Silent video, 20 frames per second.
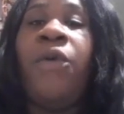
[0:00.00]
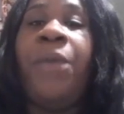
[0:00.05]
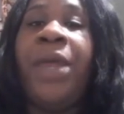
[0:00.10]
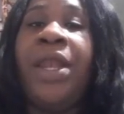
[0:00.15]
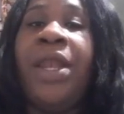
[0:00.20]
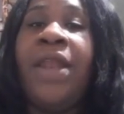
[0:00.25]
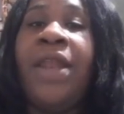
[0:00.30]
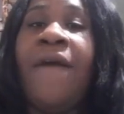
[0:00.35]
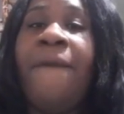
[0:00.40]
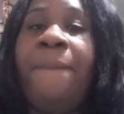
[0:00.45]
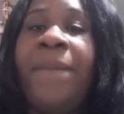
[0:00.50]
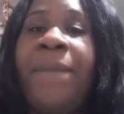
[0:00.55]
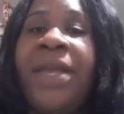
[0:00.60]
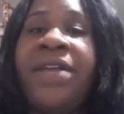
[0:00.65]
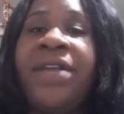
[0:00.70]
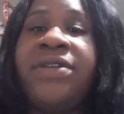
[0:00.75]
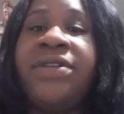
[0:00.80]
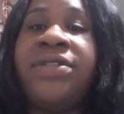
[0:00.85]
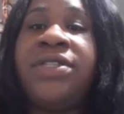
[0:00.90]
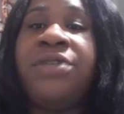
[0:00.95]
with no
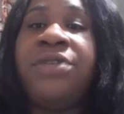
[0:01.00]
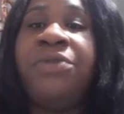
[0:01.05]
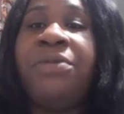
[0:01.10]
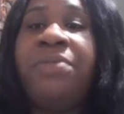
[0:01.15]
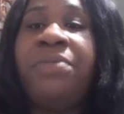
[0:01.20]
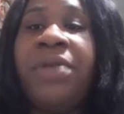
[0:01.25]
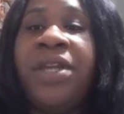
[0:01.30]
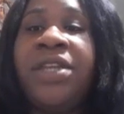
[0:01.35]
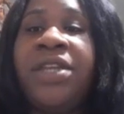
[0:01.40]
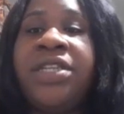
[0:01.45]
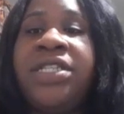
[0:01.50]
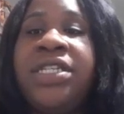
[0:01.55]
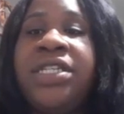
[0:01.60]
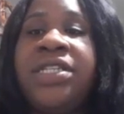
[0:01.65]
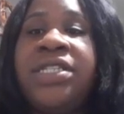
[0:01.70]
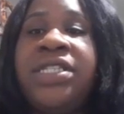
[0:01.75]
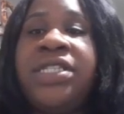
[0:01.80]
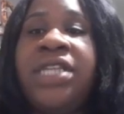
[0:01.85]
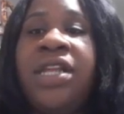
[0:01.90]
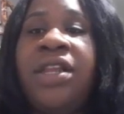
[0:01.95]
means to replenish
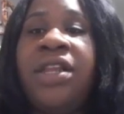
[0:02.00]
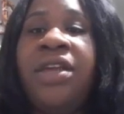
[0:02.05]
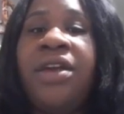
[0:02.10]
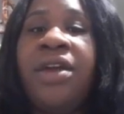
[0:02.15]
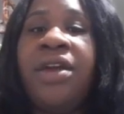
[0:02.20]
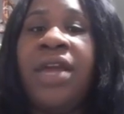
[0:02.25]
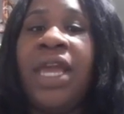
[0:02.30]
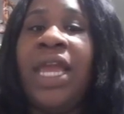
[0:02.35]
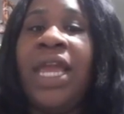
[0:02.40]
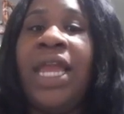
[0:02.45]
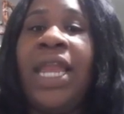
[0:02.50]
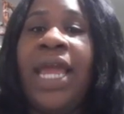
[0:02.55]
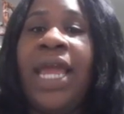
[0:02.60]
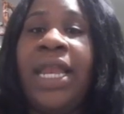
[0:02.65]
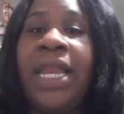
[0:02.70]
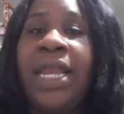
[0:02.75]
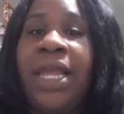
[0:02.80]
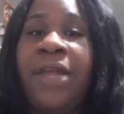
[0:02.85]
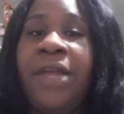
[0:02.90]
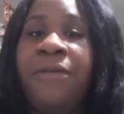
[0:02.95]
the cellular
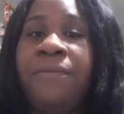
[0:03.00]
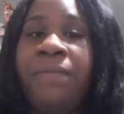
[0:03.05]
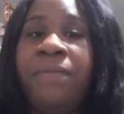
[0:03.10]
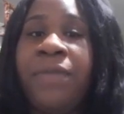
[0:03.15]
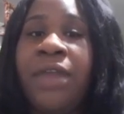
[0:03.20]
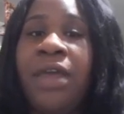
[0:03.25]
NAD.